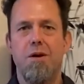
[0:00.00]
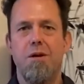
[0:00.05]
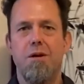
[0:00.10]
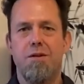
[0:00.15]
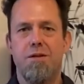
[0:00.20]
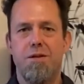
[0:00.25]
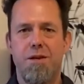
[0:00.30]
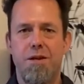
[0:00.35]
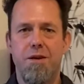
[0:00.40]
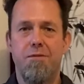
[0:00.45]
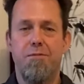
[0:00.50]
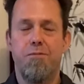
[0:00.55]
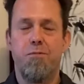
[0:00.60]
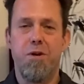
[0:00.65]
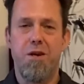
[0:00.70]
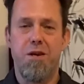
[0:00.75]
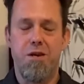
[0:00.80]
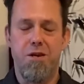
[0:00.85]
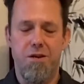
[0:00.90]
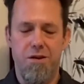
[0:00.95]
see if
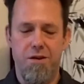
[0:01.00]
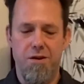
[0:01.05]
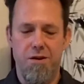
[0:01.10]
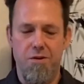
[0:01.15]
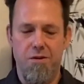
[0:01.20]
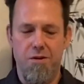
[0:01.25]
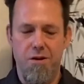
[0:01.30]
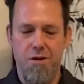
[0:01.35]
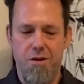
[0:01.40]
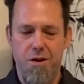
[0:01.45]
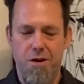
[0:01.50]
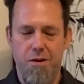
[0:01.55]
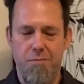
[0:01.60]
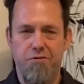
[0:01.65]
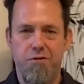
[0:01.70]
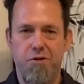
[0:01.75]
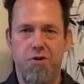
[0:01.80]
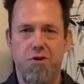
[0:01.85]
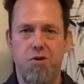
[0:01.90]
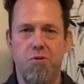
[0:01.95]
we can
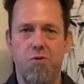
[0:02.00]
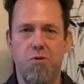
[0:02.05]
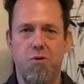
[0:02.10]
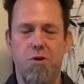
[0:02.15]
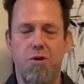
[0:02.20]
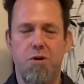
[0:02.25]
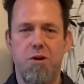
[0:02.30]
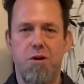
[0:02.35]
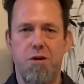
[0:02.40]
procure